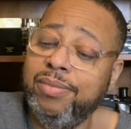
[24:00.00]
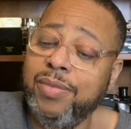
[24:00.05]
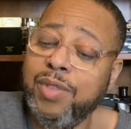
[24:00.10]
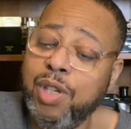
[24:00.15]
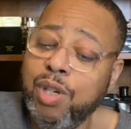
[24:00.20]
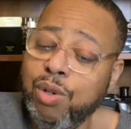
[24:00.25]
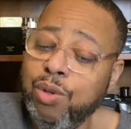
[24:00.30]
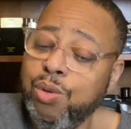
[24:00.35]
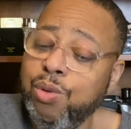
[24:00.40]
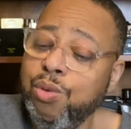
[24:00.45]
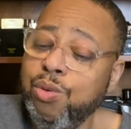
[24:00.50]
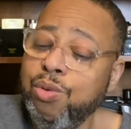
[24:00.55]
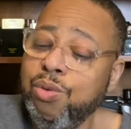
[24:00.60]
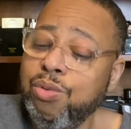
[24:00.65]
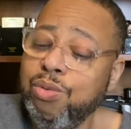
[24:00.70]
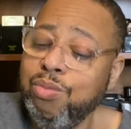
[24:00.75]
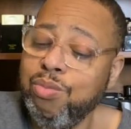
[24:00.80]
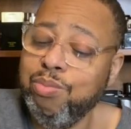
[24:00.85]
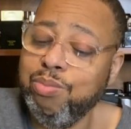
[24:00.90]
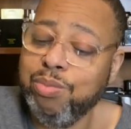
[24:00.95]
blue
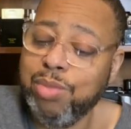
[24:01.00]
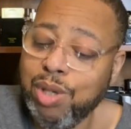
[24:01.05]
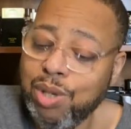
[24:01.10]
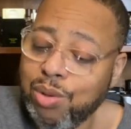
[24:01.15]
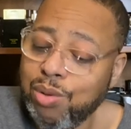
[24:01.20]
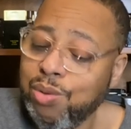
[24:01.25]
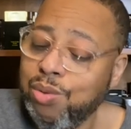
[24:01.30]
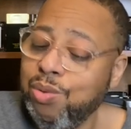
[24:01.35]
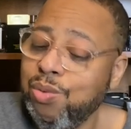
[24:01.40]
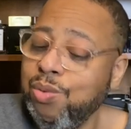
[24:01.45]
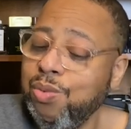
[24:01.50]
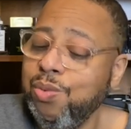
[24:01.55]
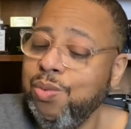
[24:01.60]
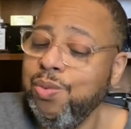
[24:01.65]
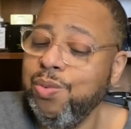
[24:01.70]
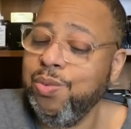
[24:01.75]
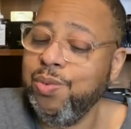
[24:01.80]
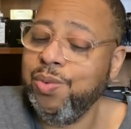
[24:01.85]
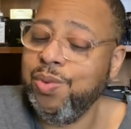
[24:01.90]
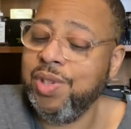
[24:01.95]

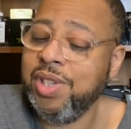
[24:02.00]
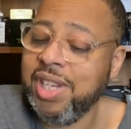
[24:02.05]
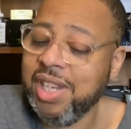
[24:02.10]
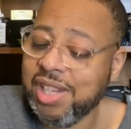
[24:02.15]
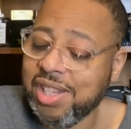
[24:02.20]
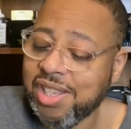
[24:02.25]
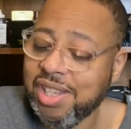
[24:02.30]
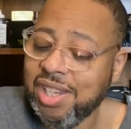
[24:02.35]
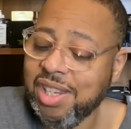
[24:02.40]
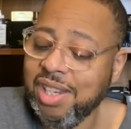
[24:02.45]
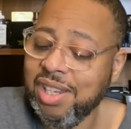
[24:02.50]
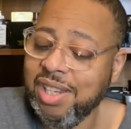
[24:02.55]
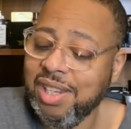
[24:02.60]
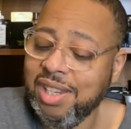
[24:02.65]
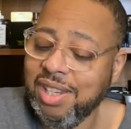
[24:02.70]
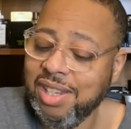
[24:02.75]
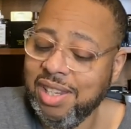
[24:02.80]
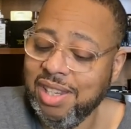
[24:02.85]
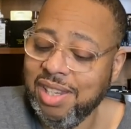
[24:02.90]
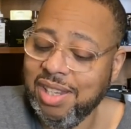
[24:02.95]
Dissy
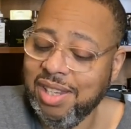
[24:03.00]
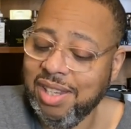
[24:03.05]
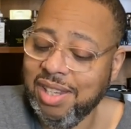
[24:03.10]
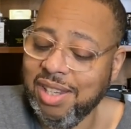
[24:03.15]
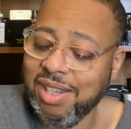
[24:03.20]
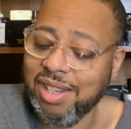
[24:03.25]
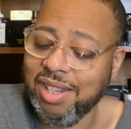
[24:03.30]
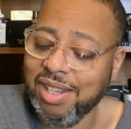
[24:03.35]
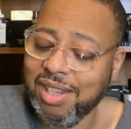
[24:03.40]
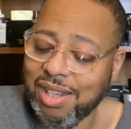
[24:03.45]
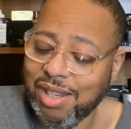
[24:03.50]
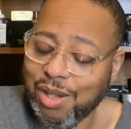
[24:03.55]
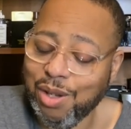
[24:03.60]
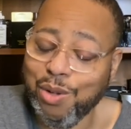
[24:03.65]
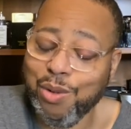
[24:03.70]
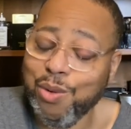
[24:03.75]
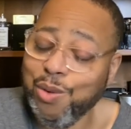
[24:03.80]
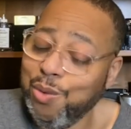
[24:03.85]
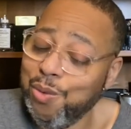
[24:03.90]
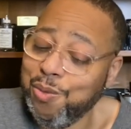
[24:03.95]

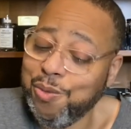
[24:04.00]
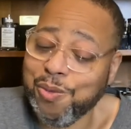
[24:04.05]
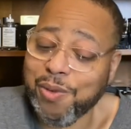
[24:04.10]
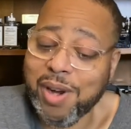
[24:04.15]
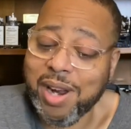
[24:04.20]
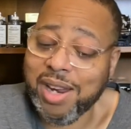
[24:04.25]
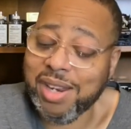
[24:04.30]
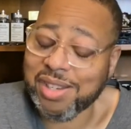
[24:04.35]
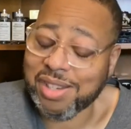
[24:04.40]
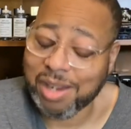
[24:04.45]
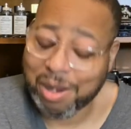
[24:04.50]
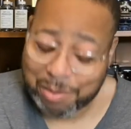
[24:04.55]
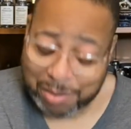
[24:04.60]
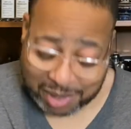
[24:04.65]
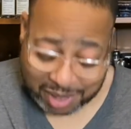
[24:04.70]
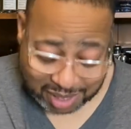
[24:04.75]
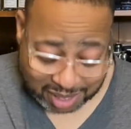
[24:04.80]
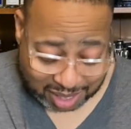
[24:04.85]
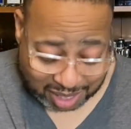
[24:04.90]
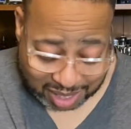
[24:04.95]
Eau Fraiche. I
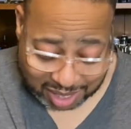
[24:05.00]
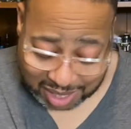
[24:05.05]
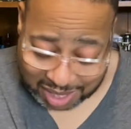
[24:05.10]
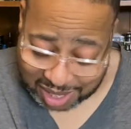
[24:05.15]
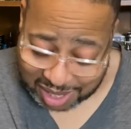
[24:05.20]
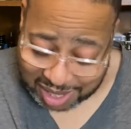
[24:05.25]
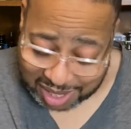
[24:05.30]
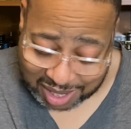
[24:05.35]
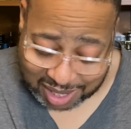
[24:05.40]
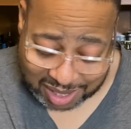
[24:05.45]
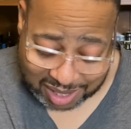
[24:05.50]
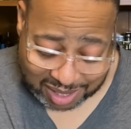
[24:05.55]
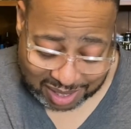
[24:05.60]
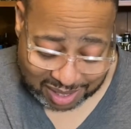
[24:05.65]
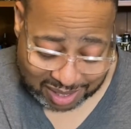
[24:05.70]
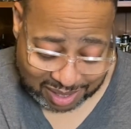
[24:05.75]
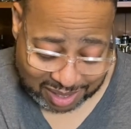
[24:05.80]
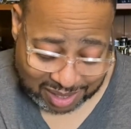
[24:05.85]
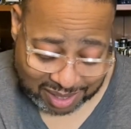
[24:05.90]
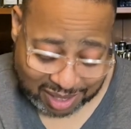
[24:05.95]
mean,
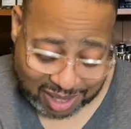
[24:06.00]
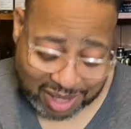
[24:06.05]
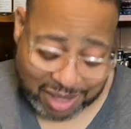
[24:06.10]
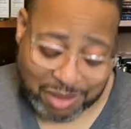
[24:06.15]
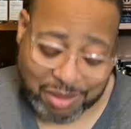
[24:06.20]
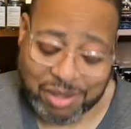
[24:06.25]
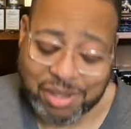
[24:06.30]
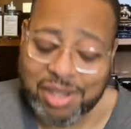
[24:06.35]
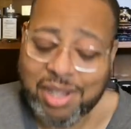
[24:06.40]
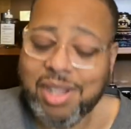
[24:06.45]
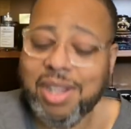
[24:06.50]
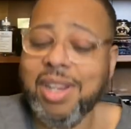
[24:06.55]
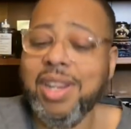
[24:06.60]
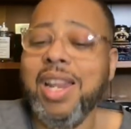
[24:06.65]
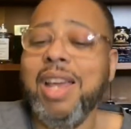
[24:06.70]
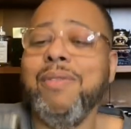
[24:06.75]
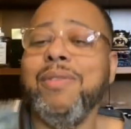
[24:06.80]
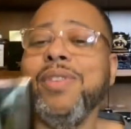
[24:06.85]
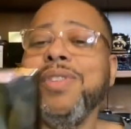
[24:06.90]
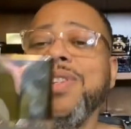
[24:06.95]
and you see the levels